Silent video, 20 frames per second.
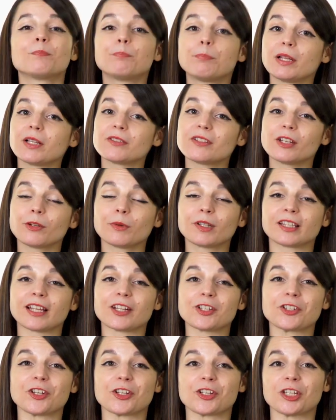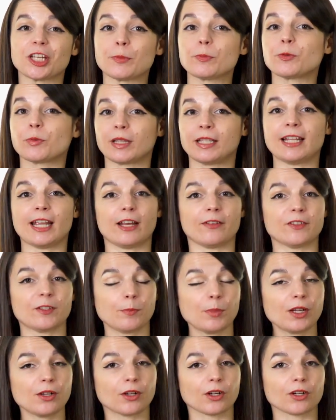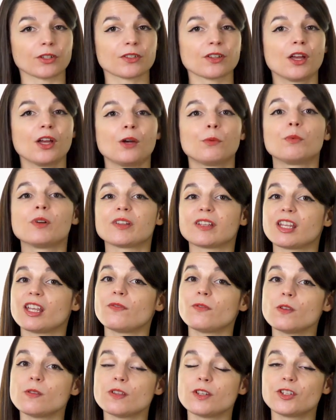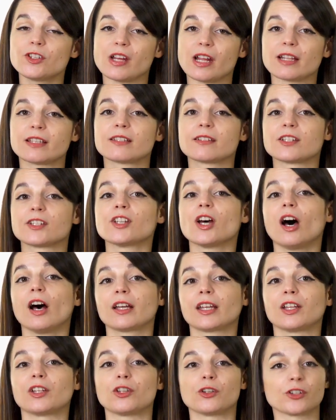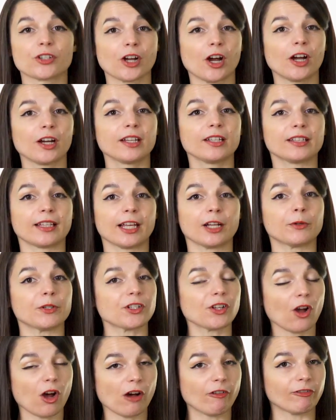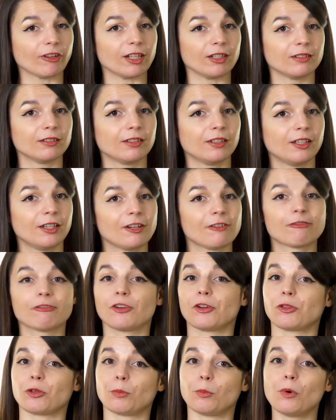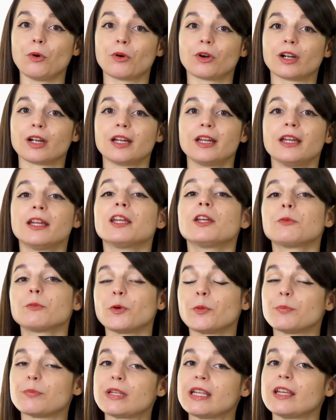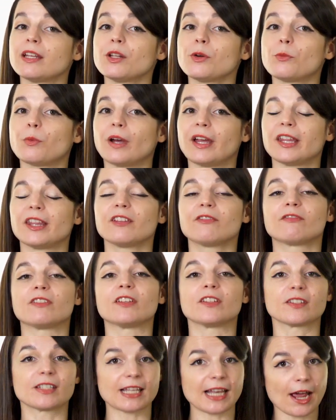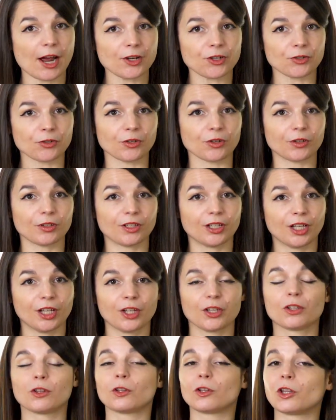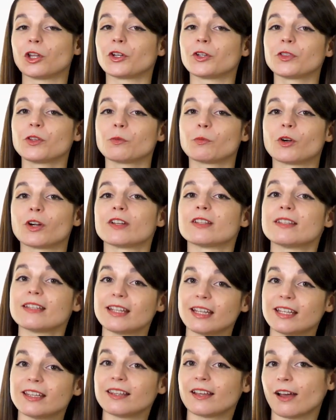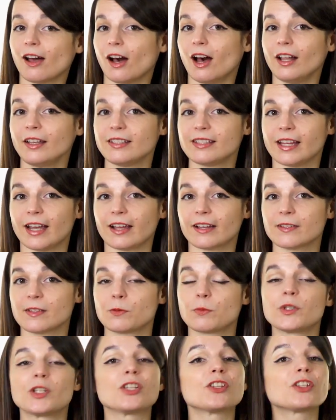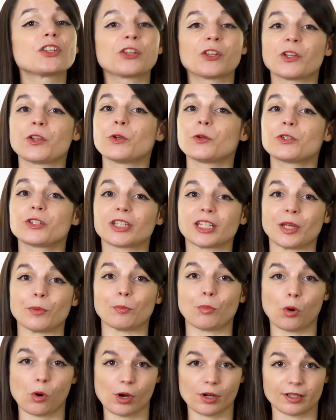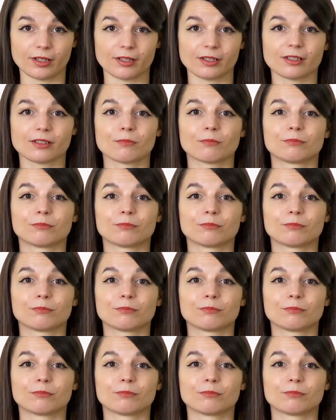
Building relationships with native speakers will give you the chance to talk in your target language often. Furthermore, it will be in a way that feels natural. You'll learn the words in the context, which is hugely important.